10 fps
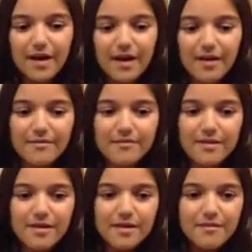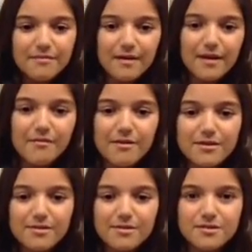Um, my
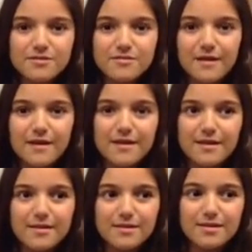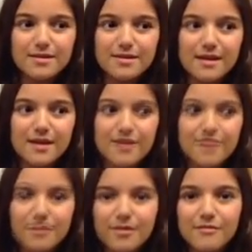research was to see
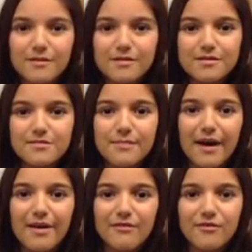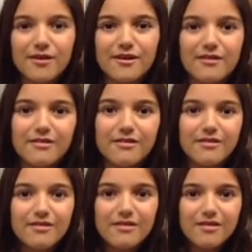if water was bad for
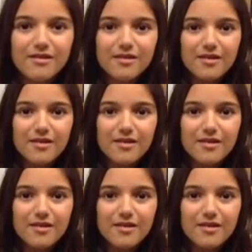you.